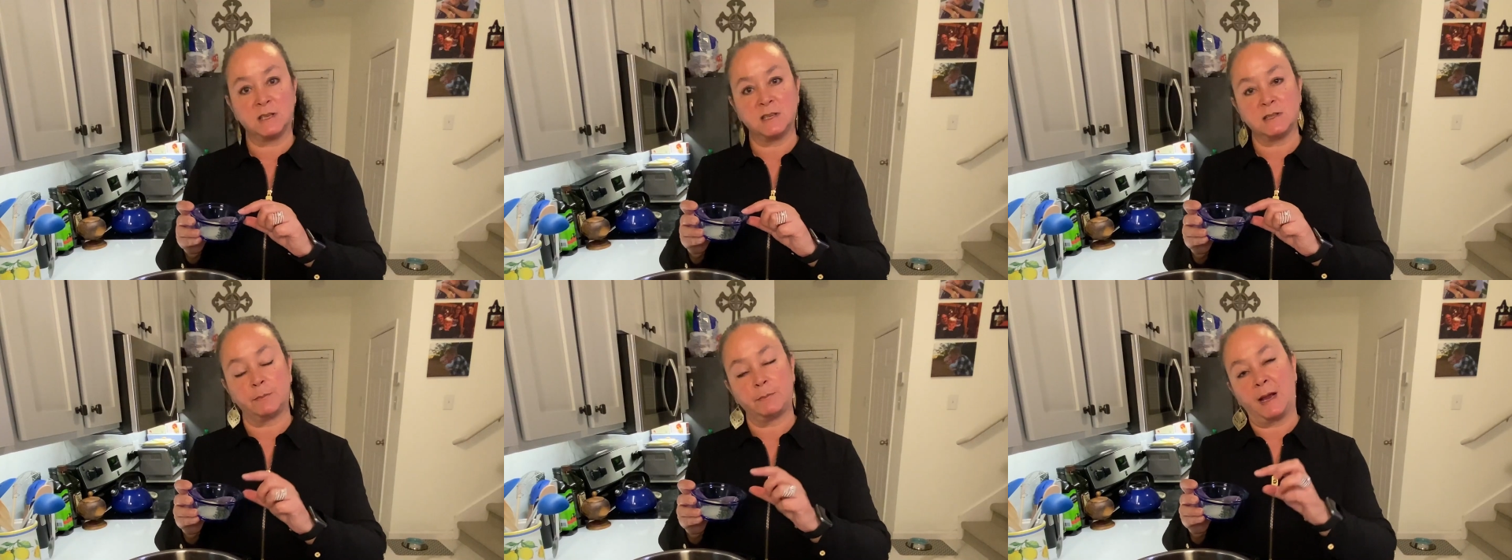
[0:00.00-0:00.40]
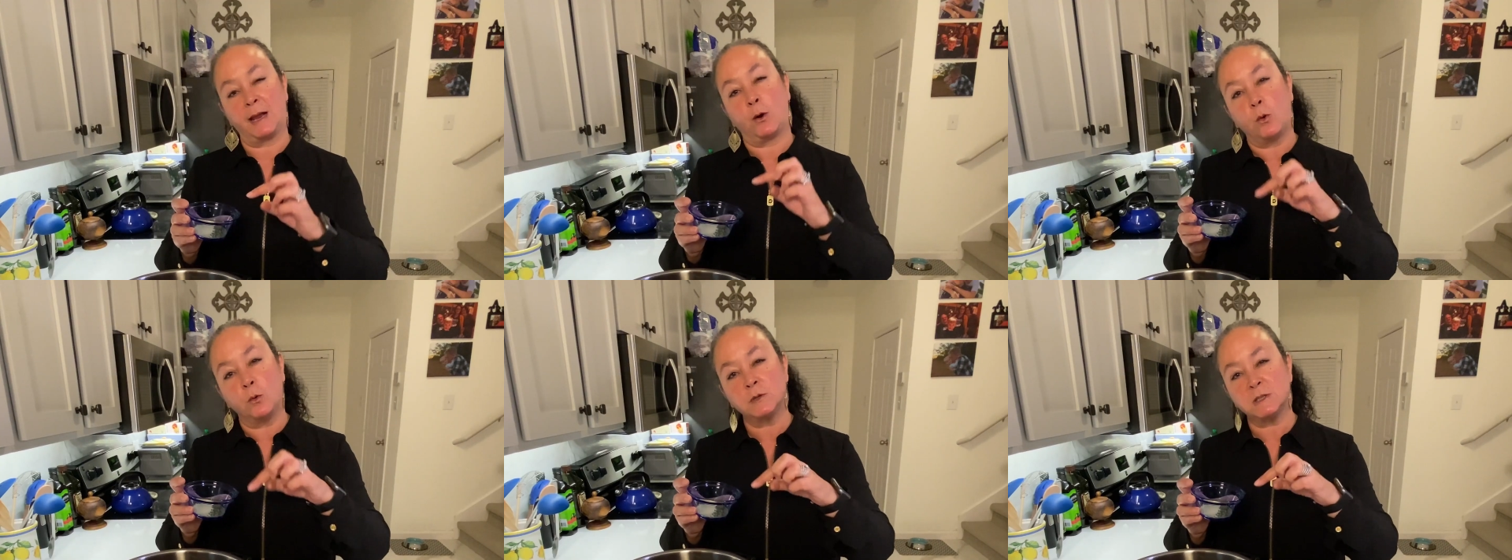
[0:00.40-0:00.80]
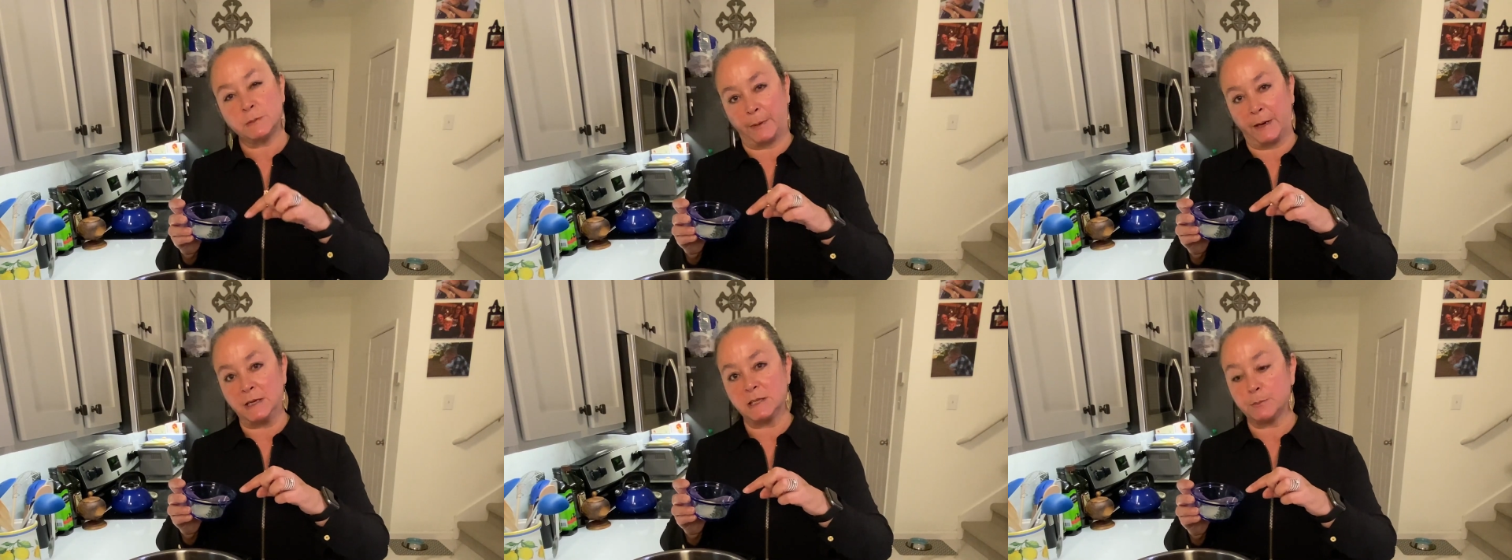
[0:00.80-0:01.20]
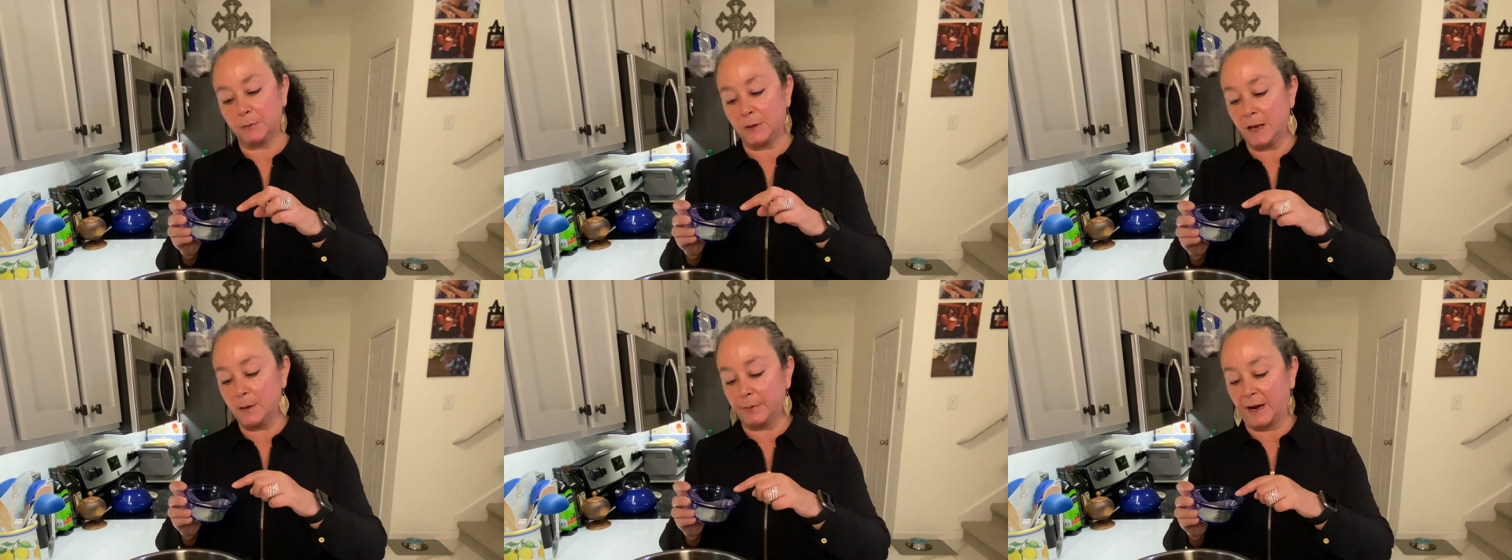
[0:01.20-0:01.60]
is my own spice
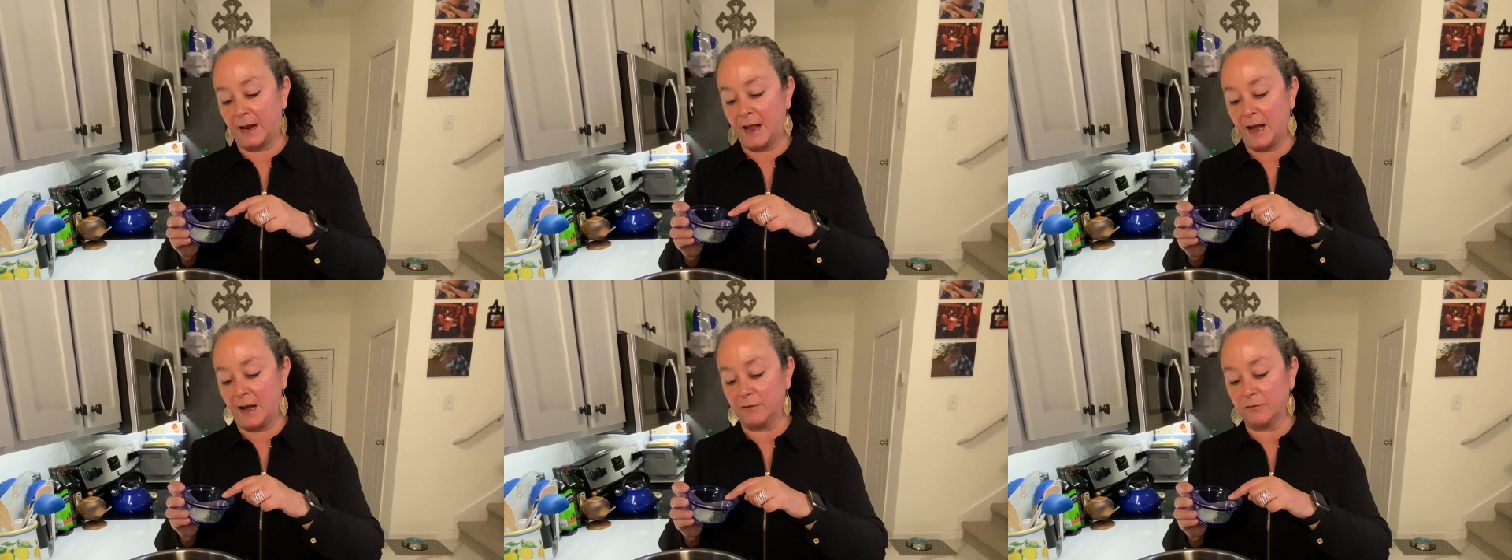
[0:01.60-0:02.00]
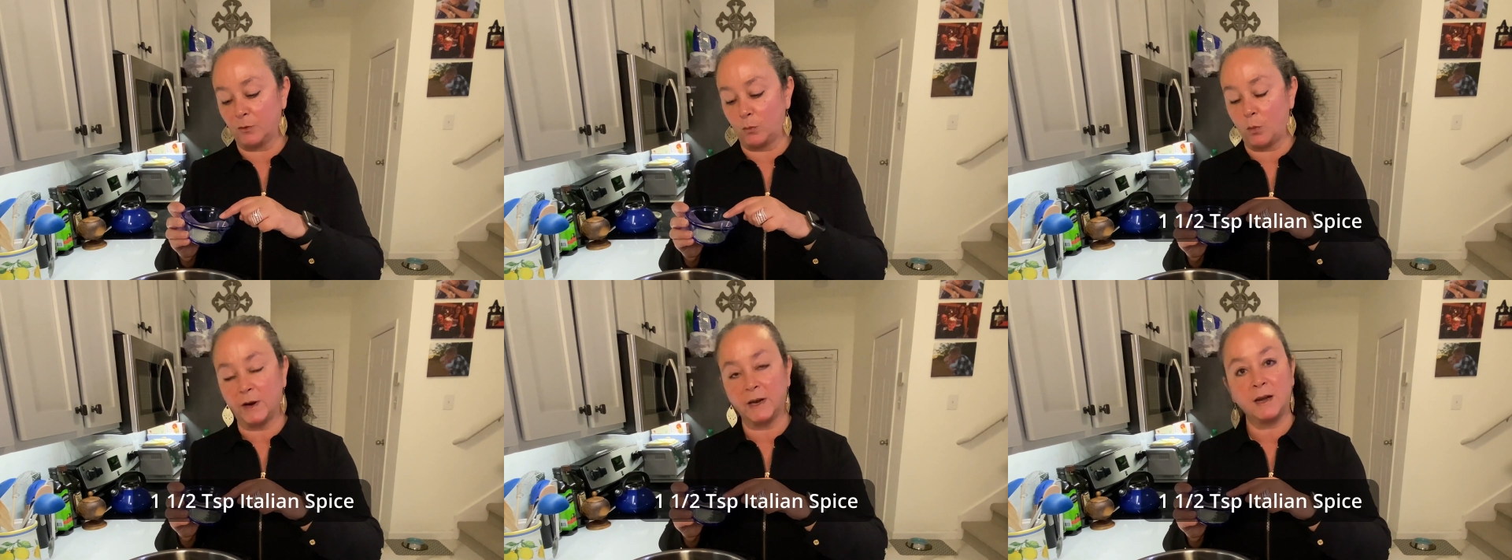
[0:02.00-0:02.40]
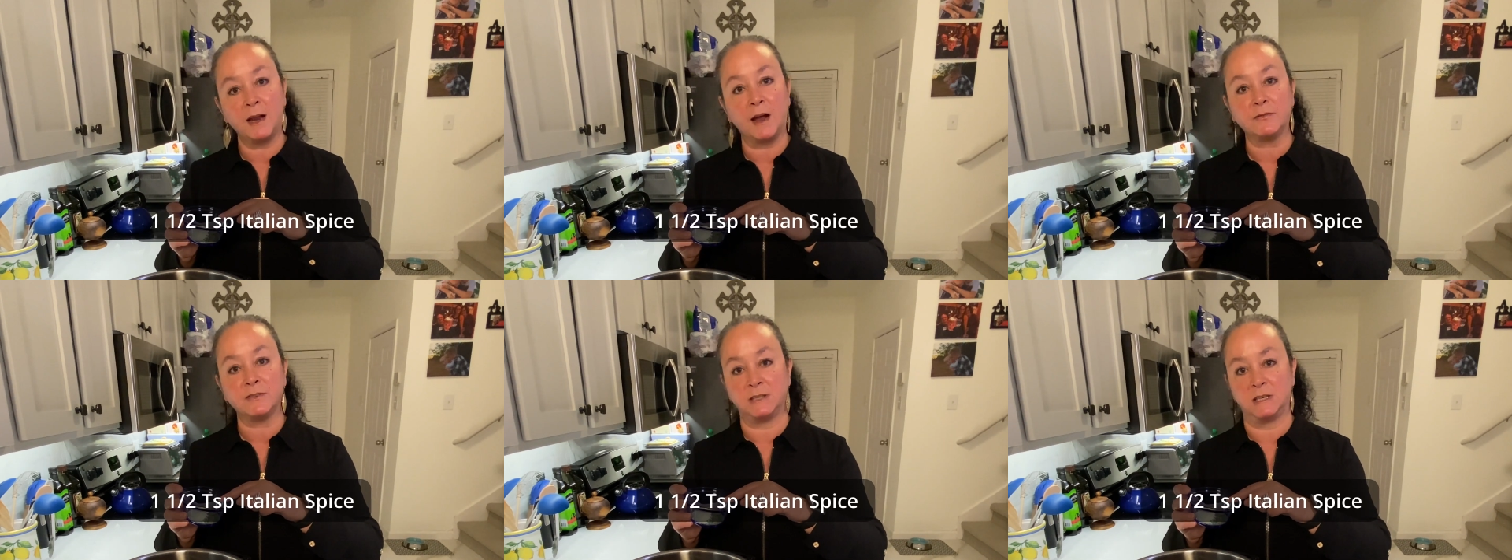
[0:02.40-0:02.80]
blend, but I have 1½